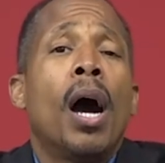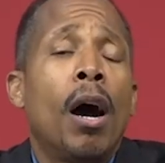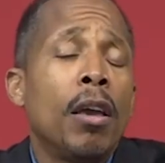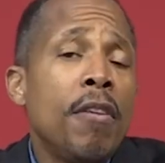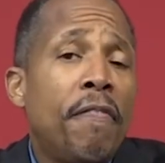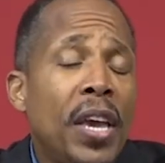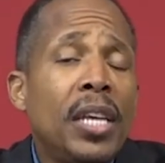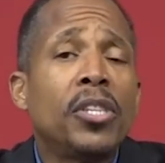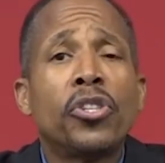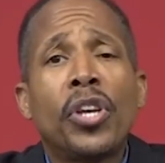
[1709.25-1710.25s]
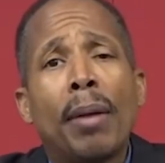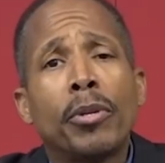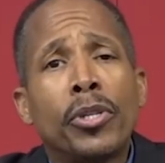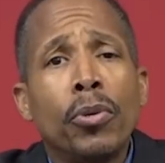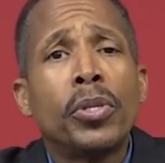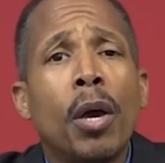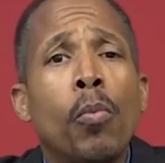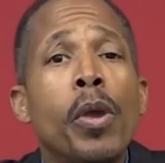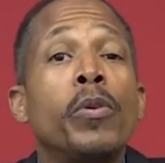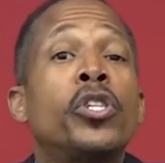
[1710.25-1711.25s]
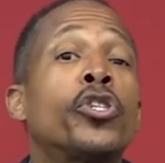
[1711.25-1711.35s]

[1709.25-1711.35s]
Uh, Ephesians chapter 2 said we were